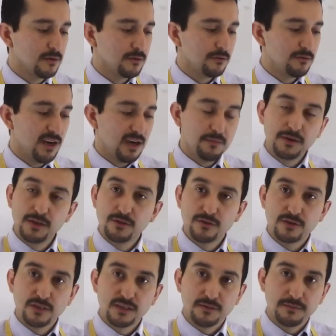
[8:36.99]
grammar
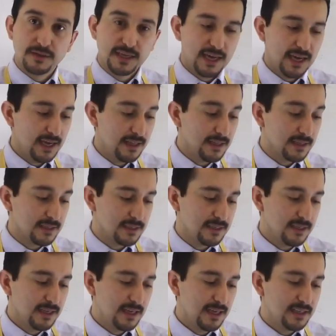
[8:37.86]
usage and
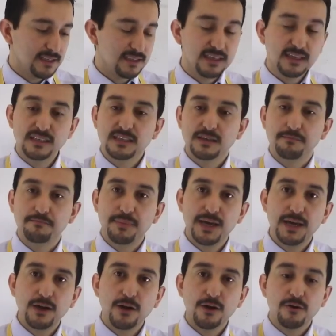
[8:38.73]
mechanics, and sentence and
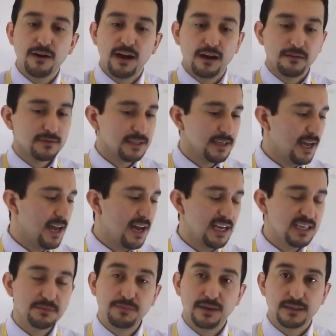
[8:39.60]
paragraphs
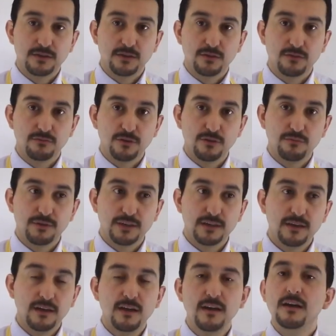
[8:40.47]
aspect of the
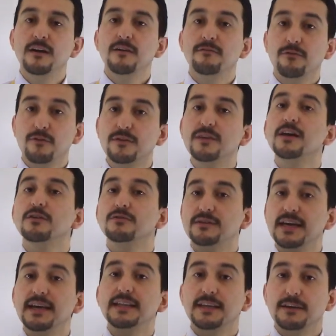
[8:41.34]
rubric for their
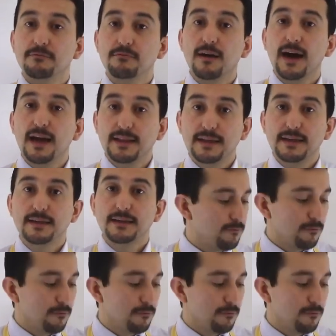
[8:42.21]
daily writing.